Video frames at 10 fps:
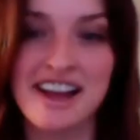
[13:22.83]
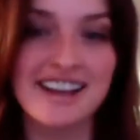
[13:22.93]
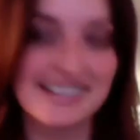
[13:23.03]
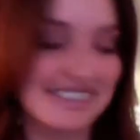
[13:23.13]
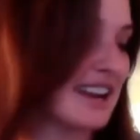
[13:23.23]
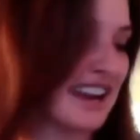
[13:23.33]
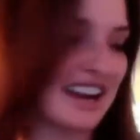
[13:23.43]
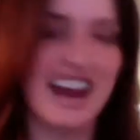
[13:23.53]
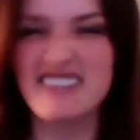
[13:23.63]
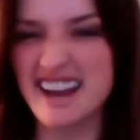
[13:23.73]
kind
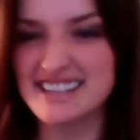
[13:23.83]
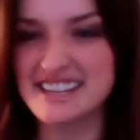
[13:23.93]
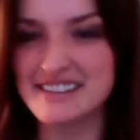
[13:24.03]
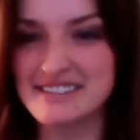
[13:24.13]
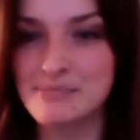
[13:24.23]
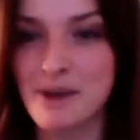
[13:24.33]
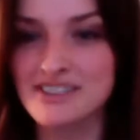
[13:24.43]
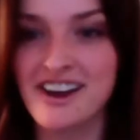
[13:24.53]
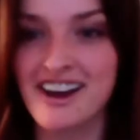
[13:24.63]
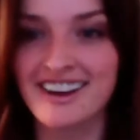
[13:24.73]
of an idea of small
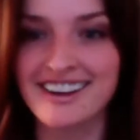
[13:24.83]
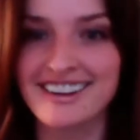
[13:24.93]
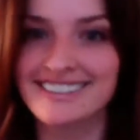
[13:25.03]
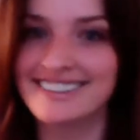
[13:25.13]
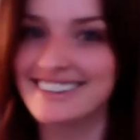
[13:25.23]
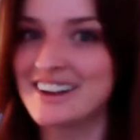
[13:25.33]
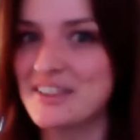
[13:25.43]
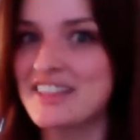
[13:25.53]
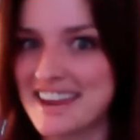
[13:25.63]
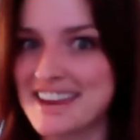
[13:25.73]
talk, you know,
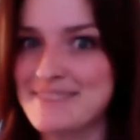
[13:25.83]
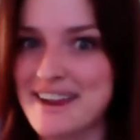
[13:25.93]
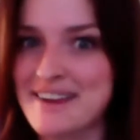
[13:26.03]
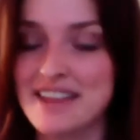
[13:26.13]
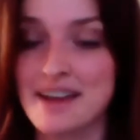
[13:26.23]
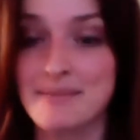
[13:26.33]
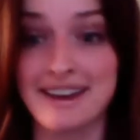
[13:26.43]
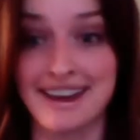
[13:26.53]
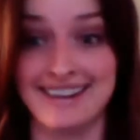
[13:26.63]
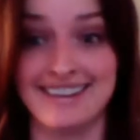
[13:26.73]
that they can make with them. And,
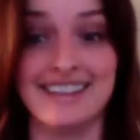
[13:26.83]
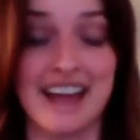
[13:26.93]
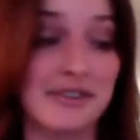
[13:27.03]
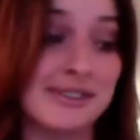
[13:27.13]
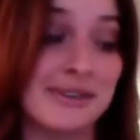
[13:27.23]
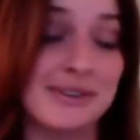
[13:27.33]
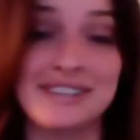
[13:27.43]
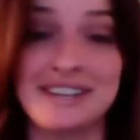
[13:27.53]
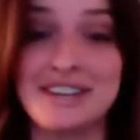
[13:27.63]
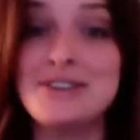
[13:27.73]
and that results
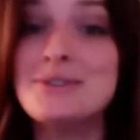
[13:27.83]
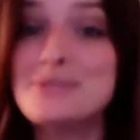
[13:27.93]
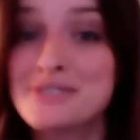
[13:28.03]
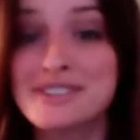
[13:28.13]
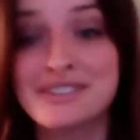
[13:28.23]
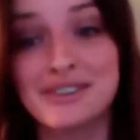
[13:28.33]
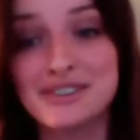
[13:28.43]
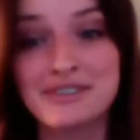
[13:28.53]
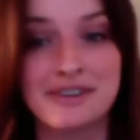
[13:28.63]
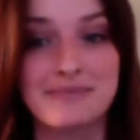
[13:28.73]
in huge results
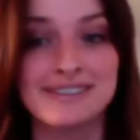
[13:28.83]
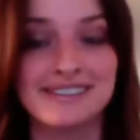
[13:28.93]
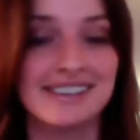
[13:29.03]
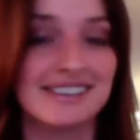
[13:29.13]
for their business.